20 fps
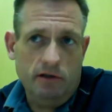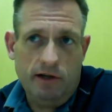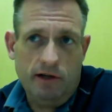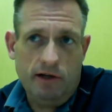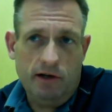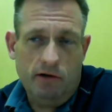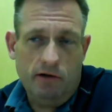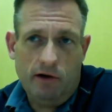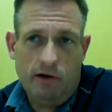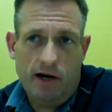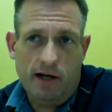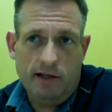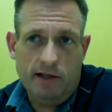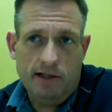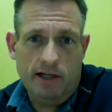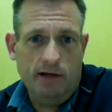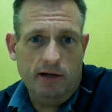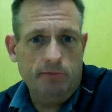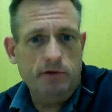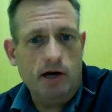They don't know how to
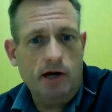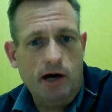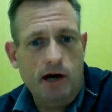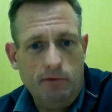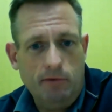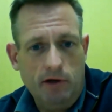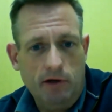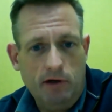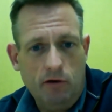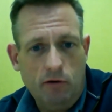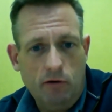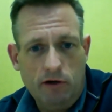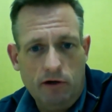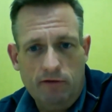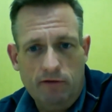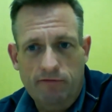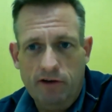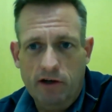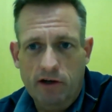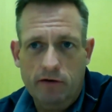set up timing, or
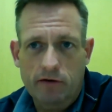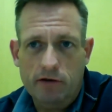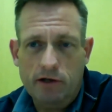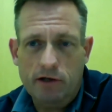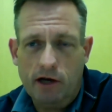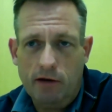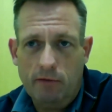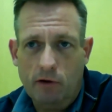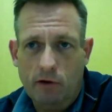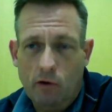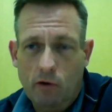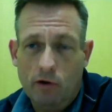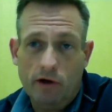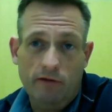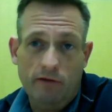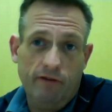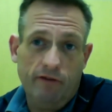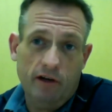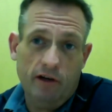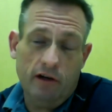configure the timing, or
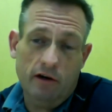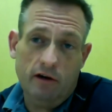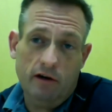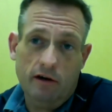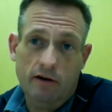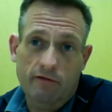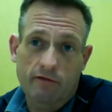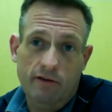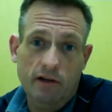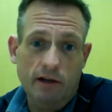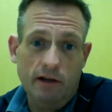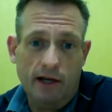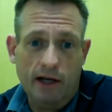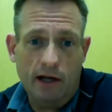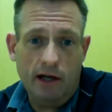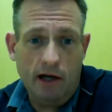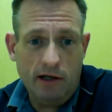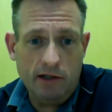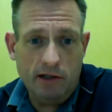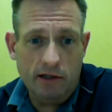configure a VLAN
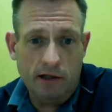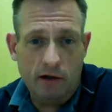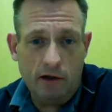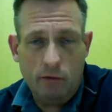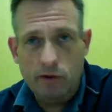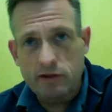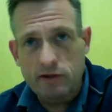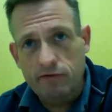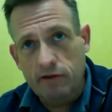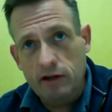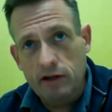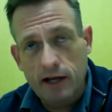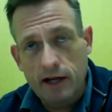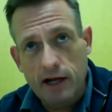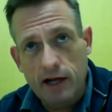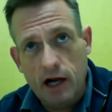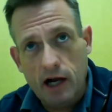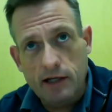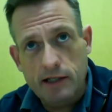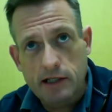ID, or which
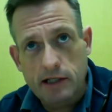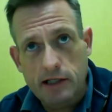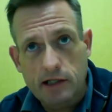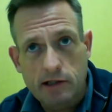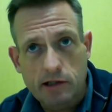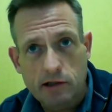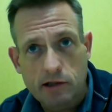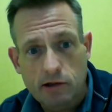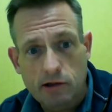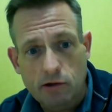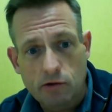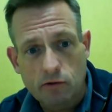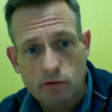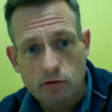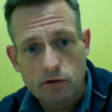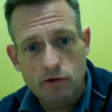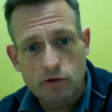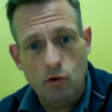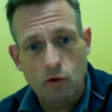VLAN ID to use,